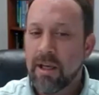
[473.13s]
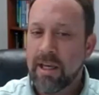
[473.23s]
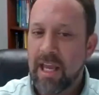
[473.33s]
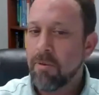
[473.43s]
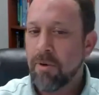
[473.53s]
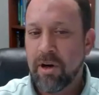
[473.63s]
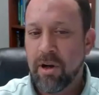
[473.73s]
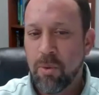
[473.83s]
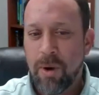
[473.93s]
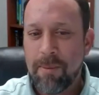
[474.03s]
Again, we're going to
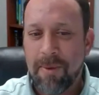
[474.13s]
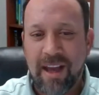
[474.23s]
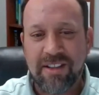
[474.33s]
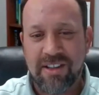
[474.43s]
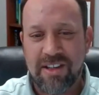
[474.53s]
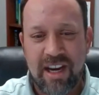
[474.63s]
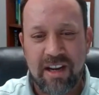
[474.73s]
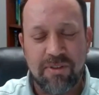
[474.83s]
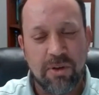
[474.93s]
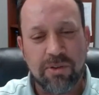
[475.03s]
go right back to native
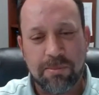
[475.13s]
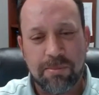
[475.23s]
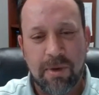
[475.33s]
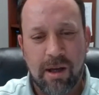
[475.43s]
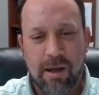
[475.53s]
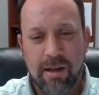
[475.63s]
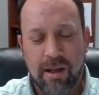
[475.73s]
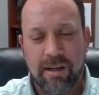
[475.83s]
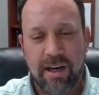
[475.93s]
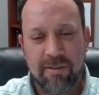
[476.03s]
use,
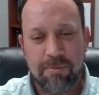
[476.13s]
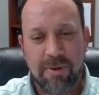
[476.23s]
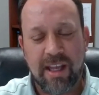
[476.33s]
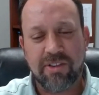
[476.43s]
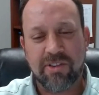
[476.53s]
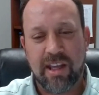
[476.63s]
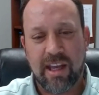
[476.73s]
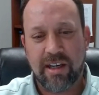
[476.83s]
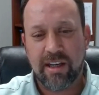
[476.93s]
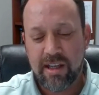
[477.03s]
native plants
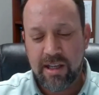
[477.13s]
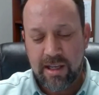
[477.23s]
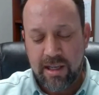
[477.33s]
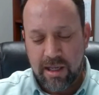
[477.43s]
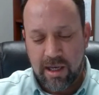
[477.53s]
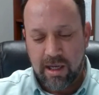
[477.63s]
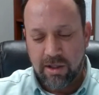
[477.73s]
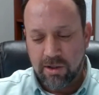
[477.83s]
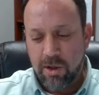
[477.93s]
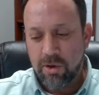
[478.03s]
and
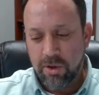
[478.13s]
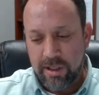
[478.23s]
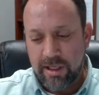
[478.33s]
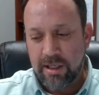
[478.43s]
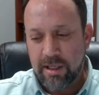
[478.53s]
locally